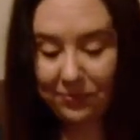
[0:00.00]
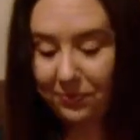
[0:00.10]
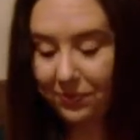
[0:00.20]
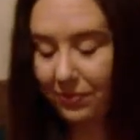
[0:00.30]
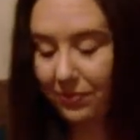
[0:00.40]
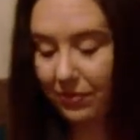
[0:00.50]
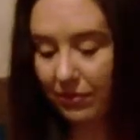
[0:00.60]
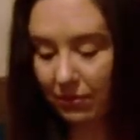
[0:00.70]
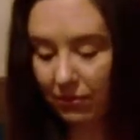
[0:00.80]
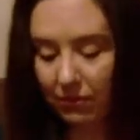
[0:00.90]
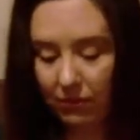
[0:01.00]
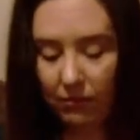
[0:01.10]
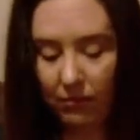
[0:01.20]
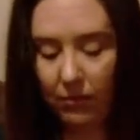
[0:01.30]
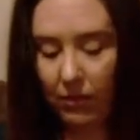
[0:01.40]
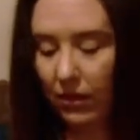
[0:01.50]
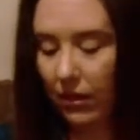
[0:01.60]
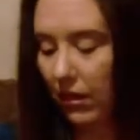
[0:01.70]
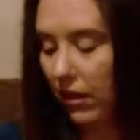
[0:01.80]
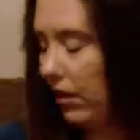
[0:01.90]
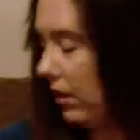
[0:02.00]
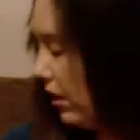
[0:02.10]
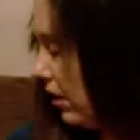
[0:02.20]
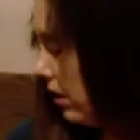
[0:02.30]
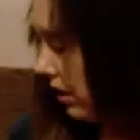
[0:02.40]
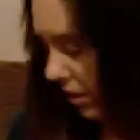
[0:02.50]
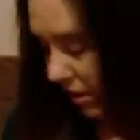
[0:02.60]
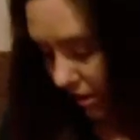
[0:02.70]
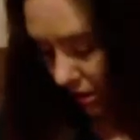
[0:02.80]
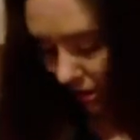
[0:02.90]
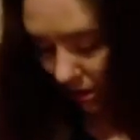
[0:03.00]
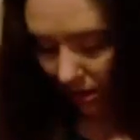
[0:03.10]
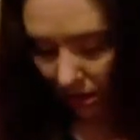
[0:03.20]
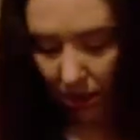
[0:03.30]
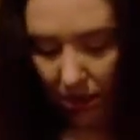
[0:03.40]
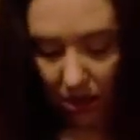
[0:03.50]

[no speech]